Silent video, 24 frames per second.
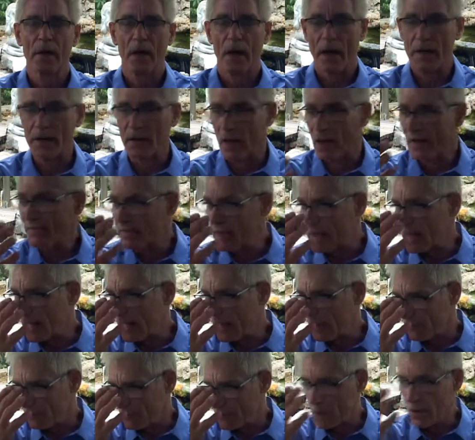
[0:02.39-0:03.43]
I'd love to
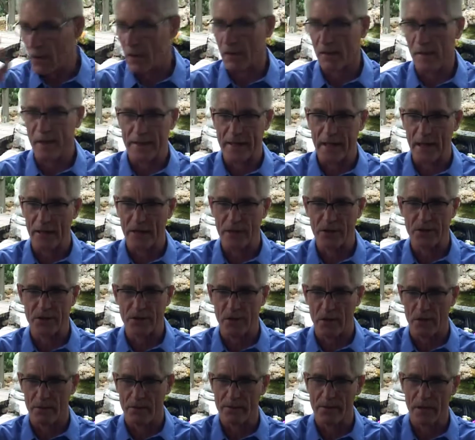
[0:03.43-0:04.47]
have a car like Alex
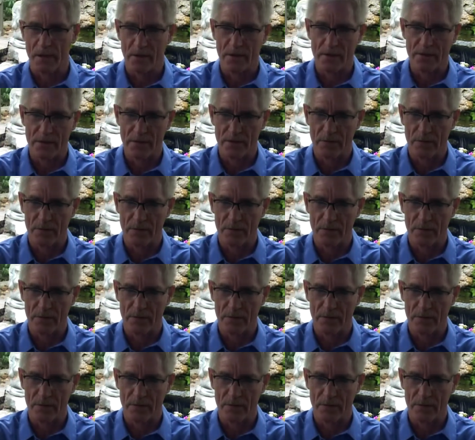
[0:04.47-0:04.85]
Jones has.